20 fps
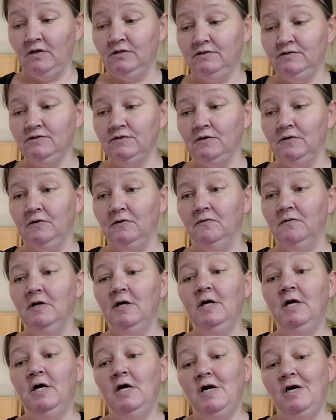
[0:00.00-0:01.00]
So
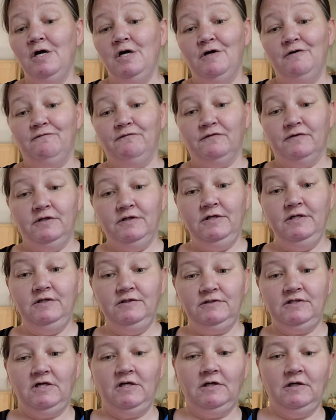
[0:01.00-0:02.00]
for
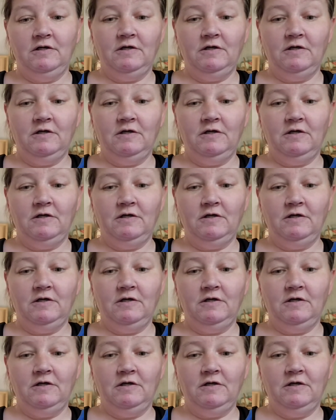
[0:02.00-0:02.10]
these,